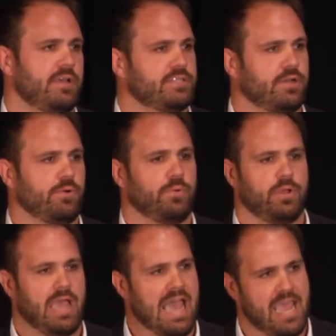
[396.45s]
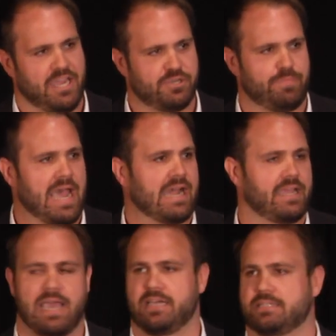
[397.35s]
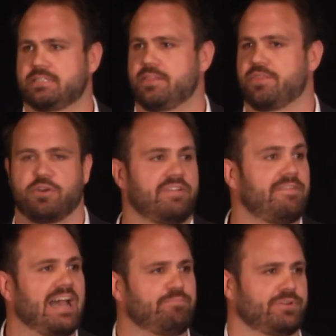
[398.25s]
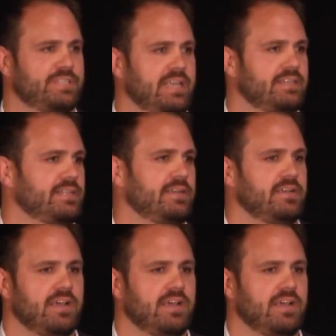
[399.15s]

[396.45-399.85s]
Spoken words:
So Asia Pac has 35%